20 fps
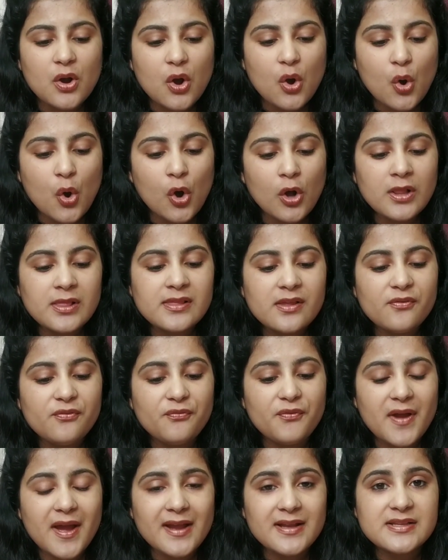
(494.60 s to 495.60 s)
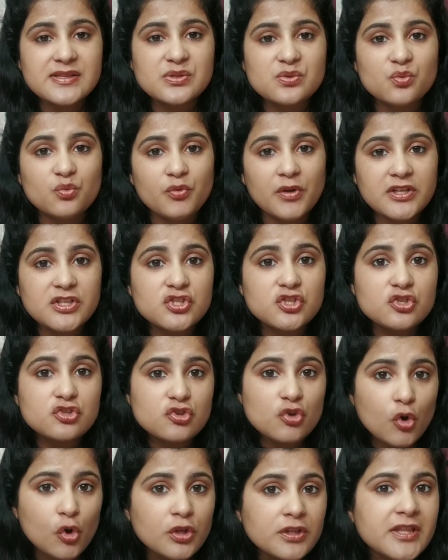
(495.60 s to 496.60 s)
all the facts which
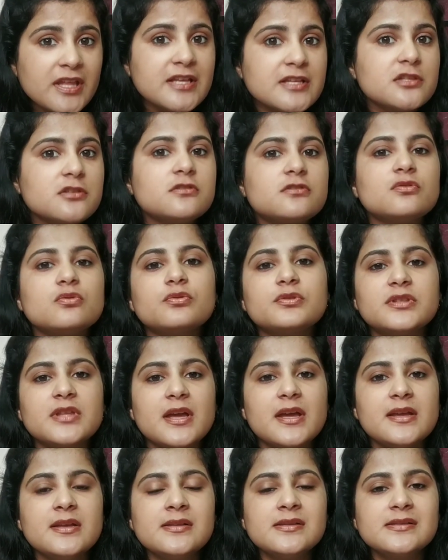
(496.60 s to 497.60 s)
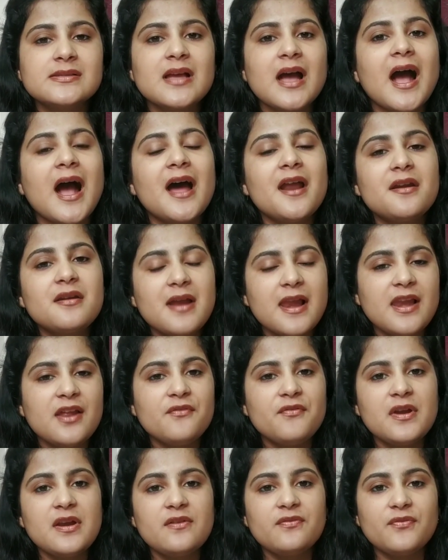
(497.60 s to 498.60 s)
show these two things are
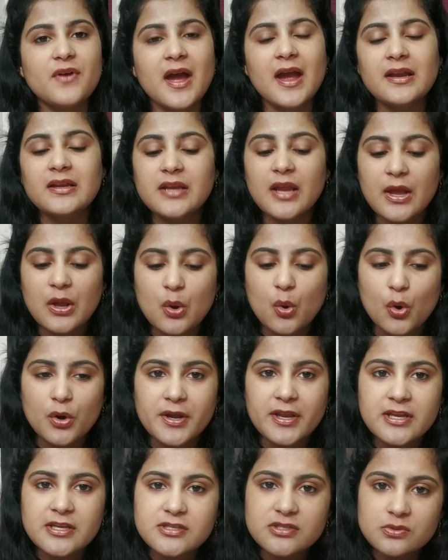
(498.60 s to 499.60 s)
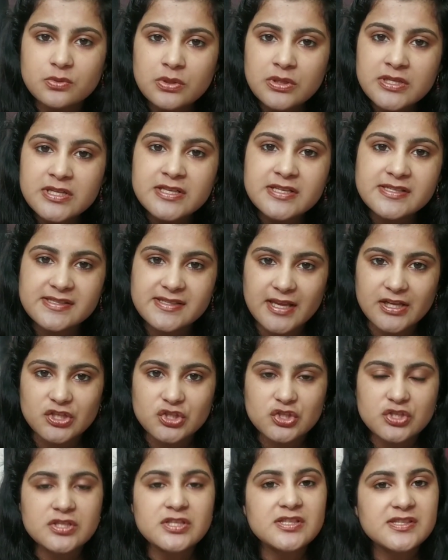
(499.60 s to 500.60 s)
relevant fact according to
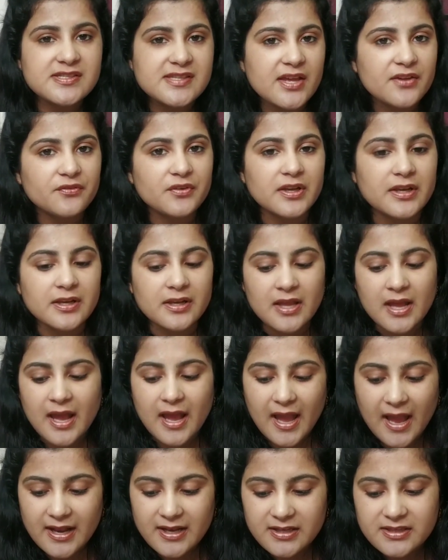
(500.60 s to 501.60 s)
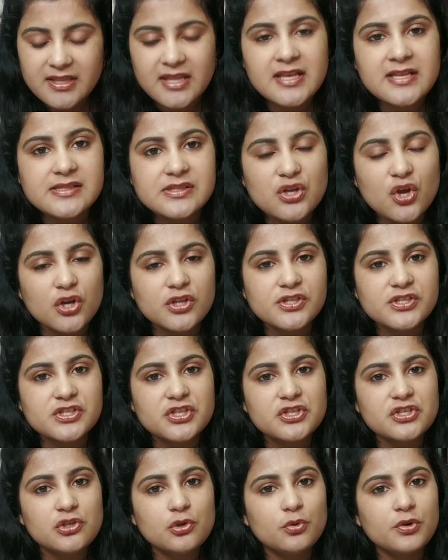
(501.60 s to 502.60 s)
section 7, and these
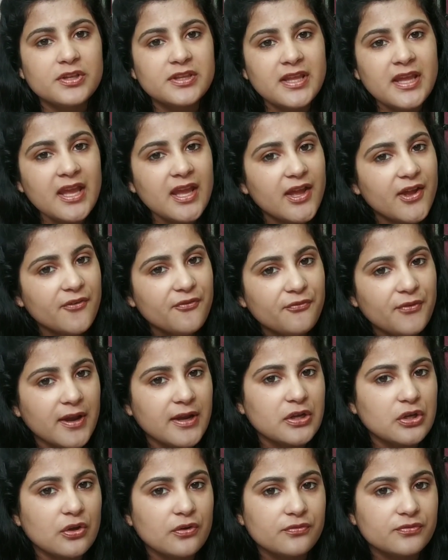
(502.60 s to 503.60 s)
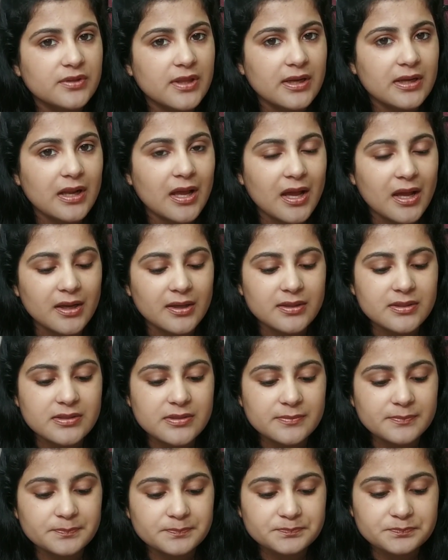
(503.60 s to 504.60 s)
constitute the effect of that
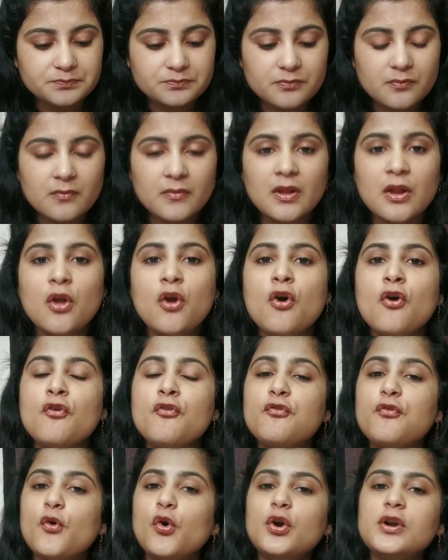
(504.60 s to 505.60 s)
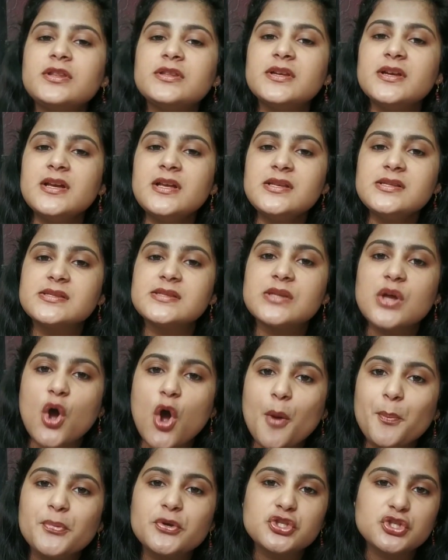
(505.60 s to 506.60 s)
act. Fourth is
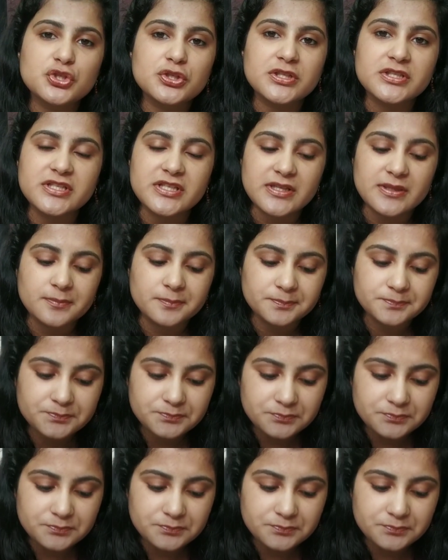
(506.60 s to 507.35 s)
opportunity.